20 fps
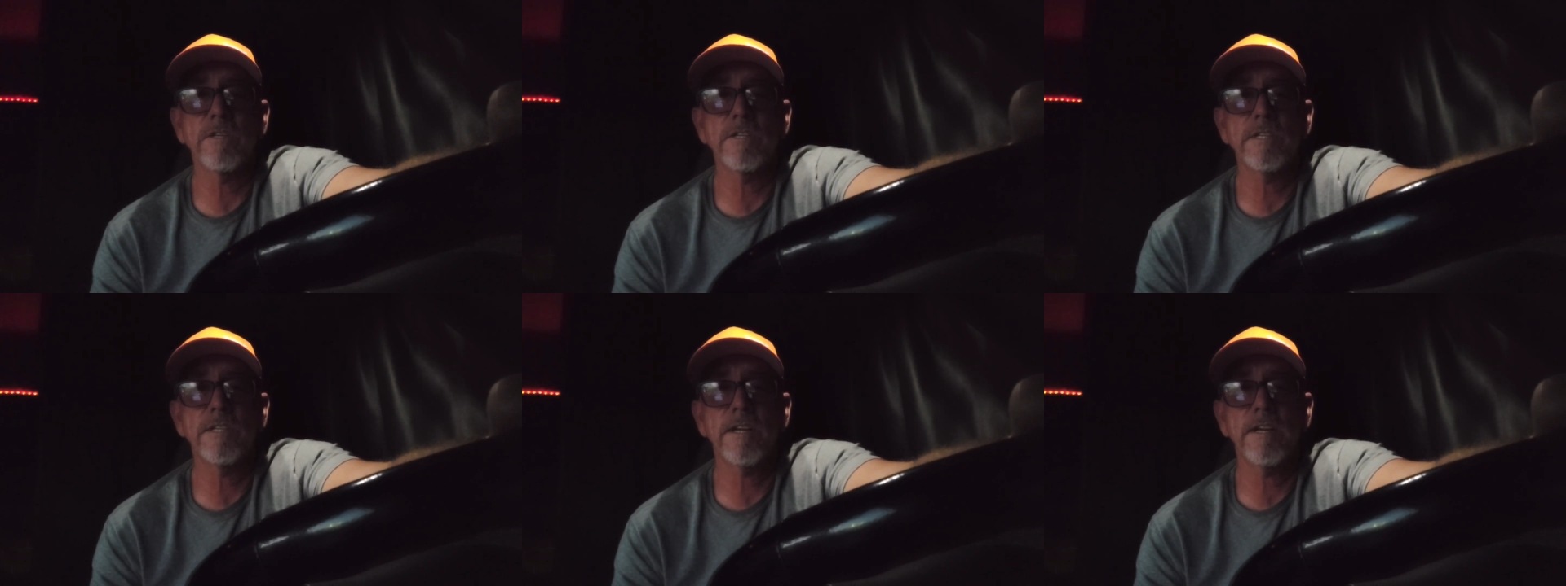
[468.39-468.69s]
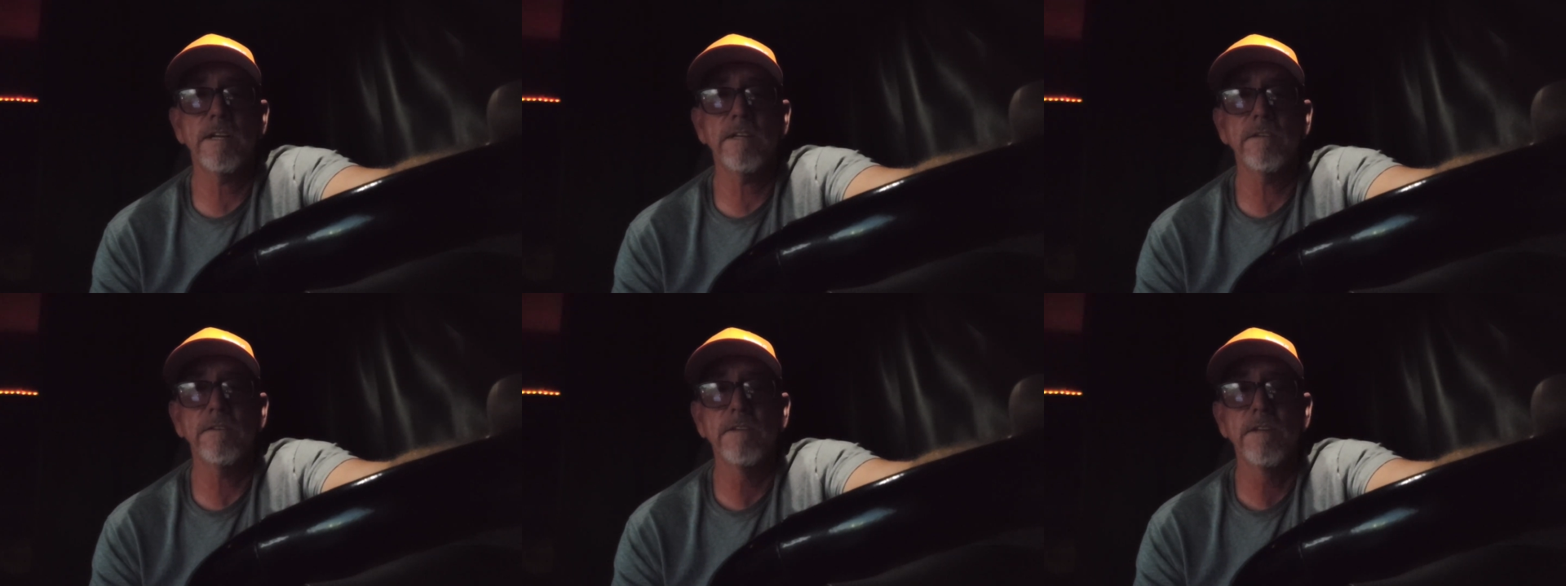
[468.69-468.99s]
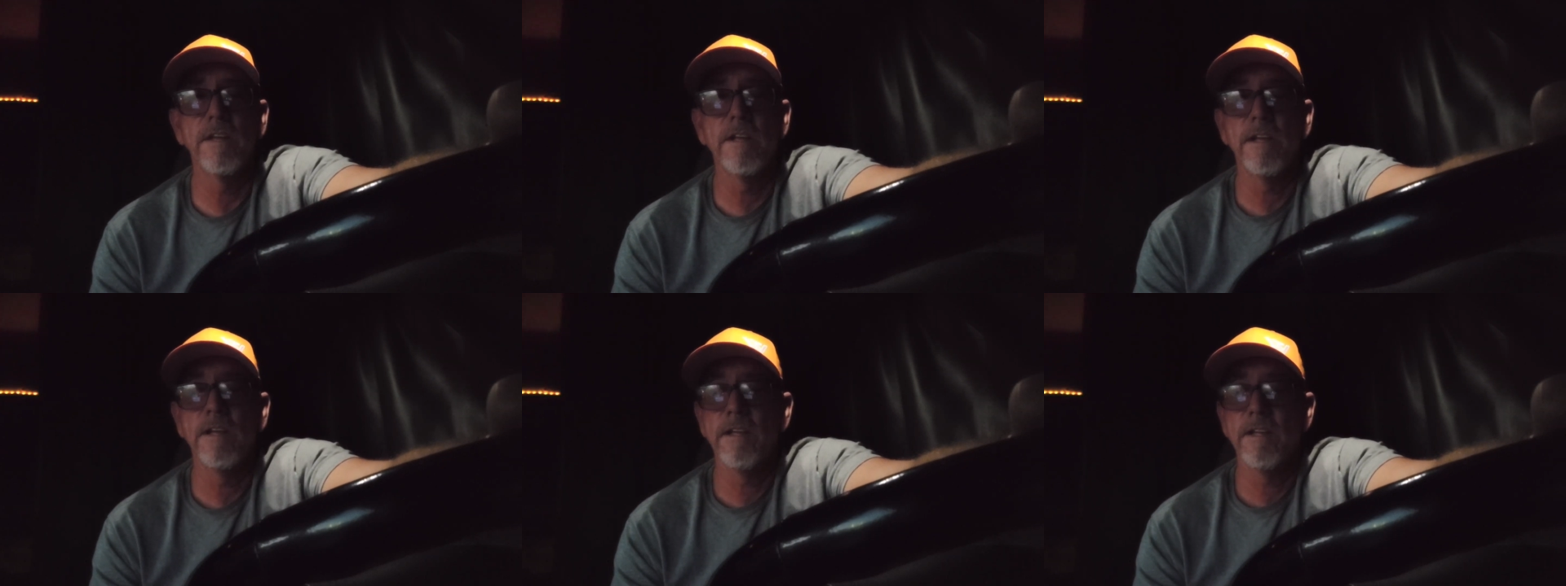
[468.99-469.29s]
shut,
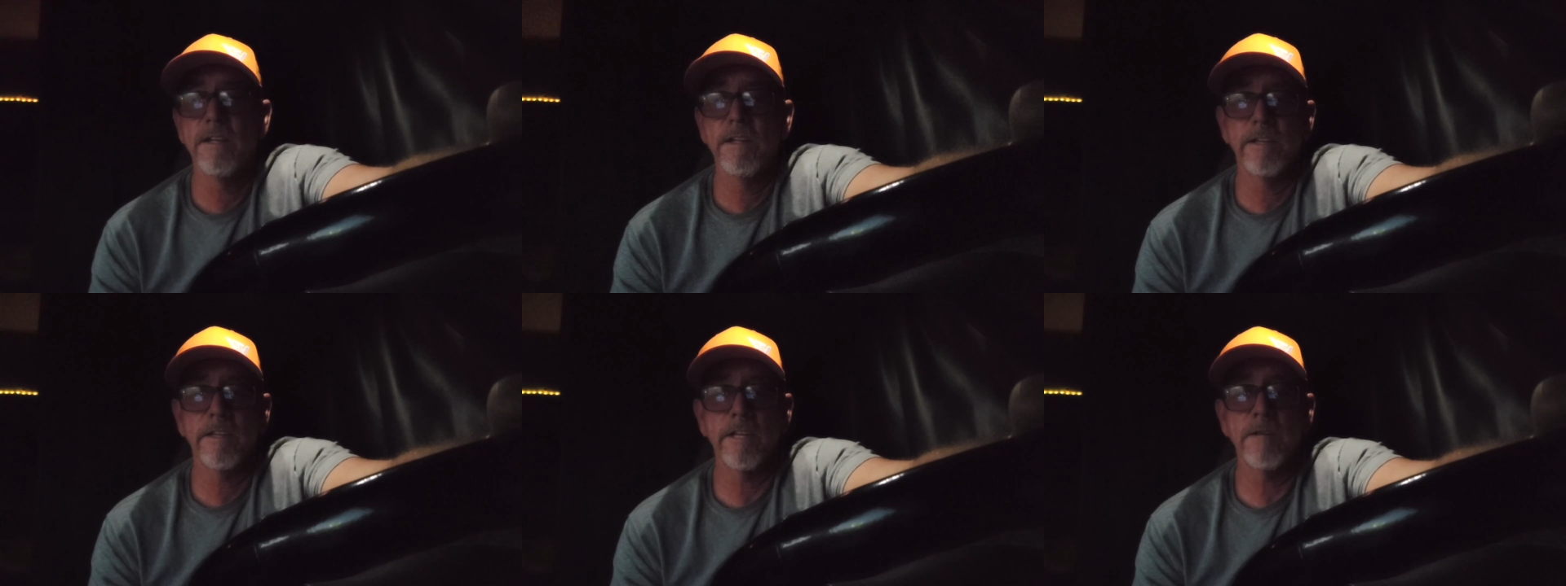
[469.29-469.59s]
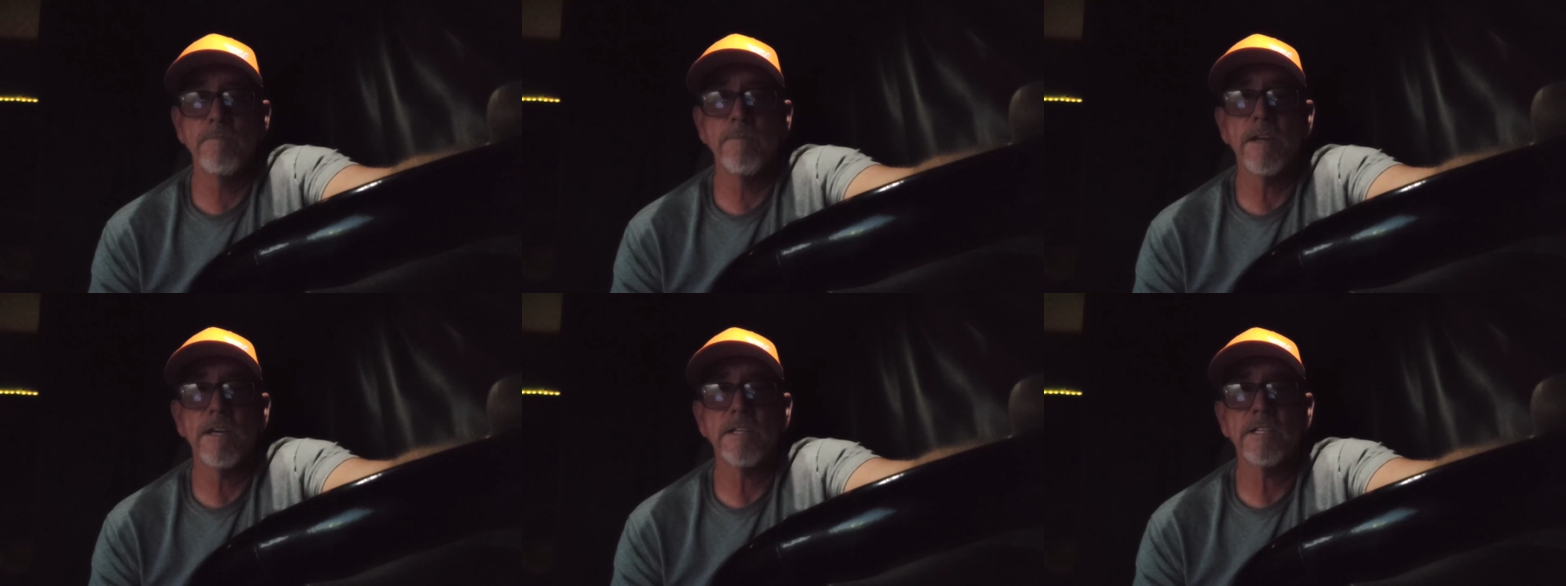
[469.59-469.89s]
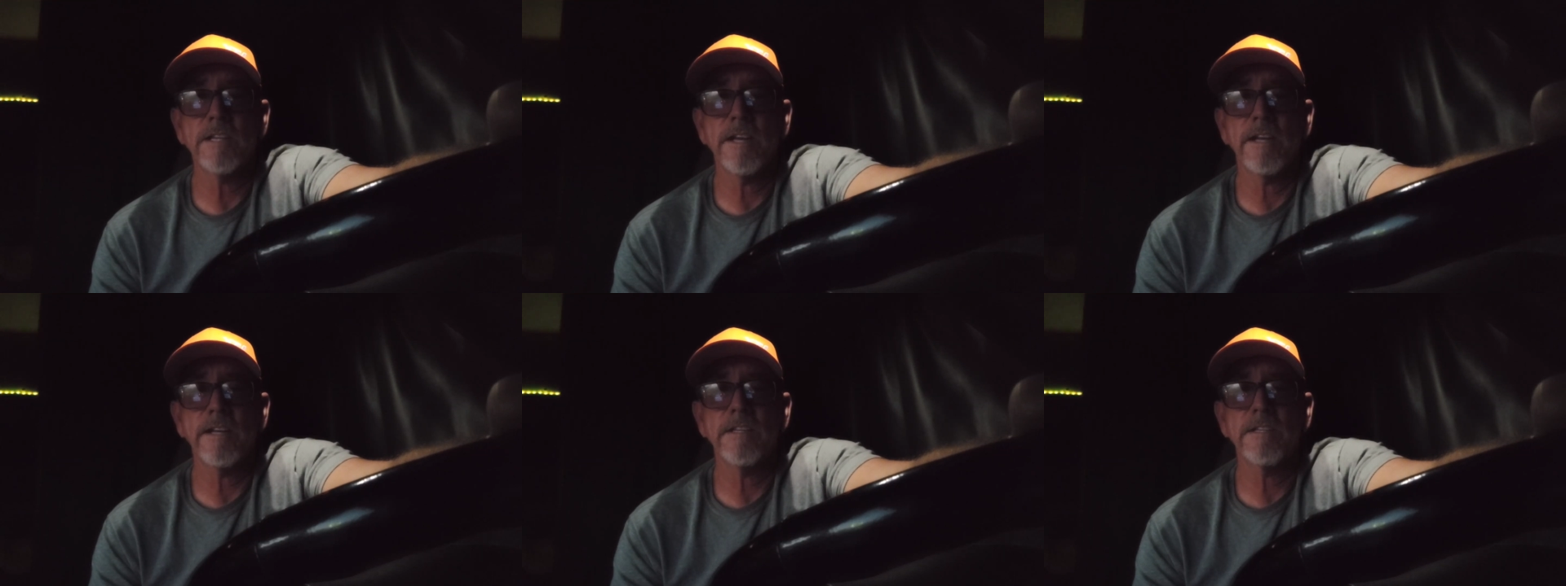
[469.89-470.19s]
keep that
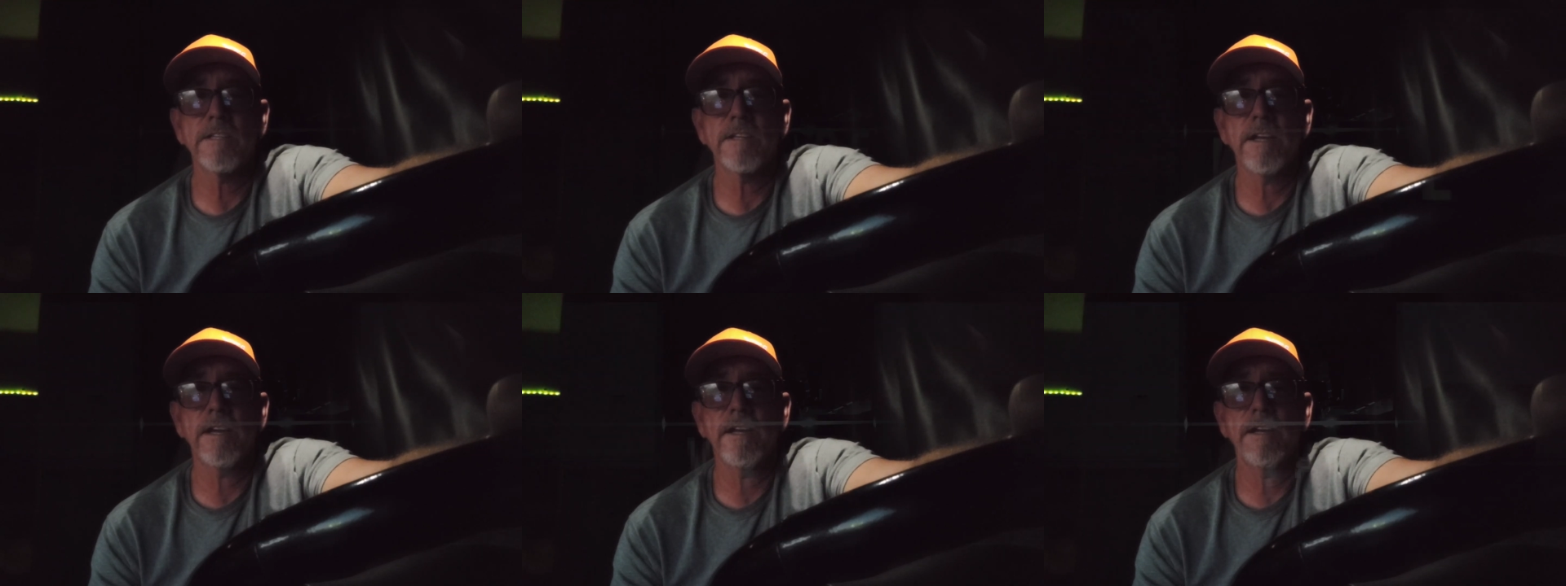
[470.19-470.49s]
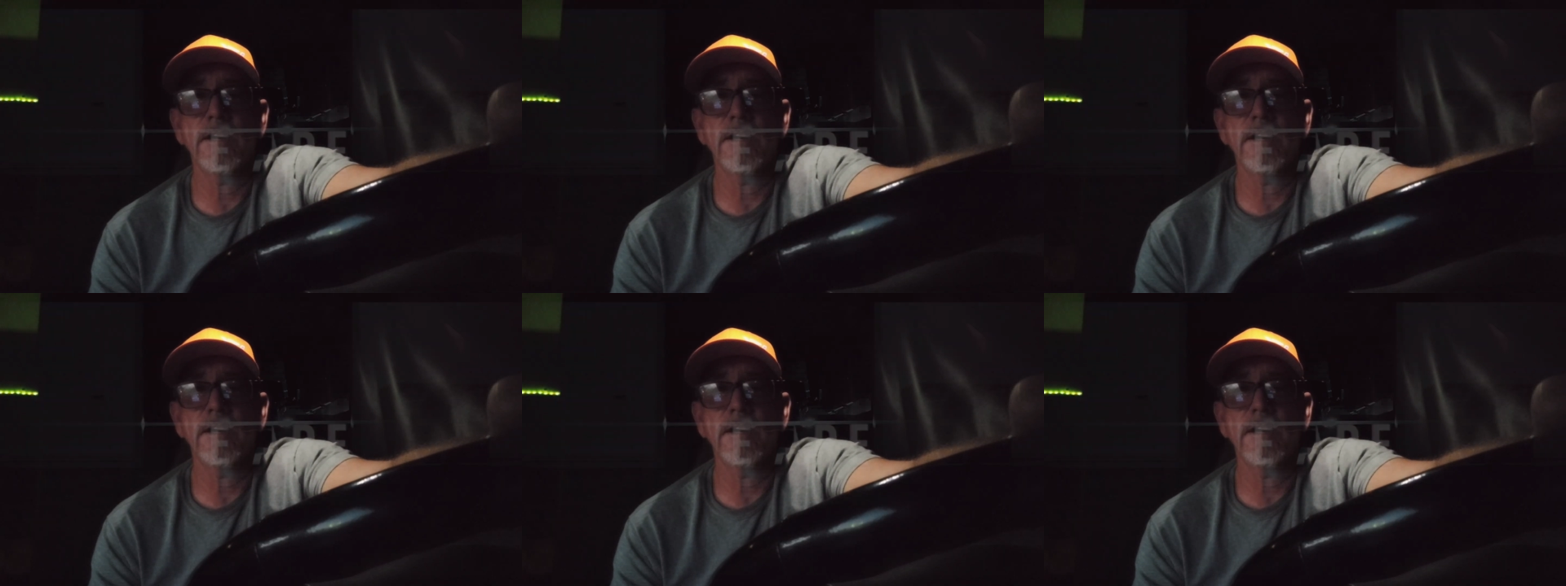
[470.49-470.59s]
shiny side